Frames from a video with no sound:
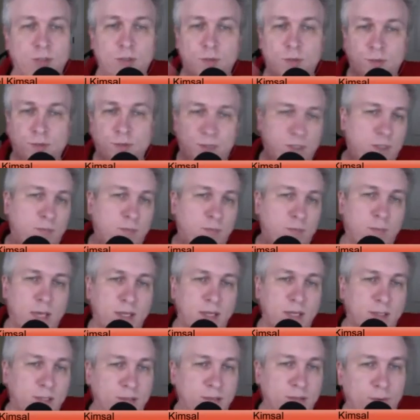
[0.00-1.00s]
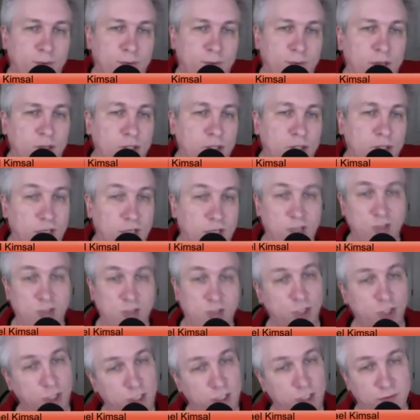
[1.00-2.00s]
serves as the basis for the JS
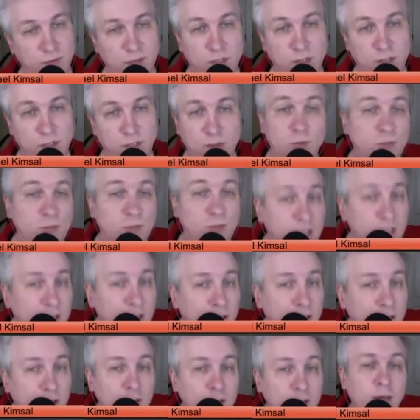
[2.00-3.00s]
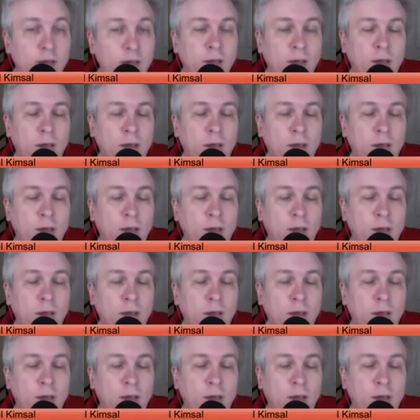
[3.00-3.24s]
GTV2C,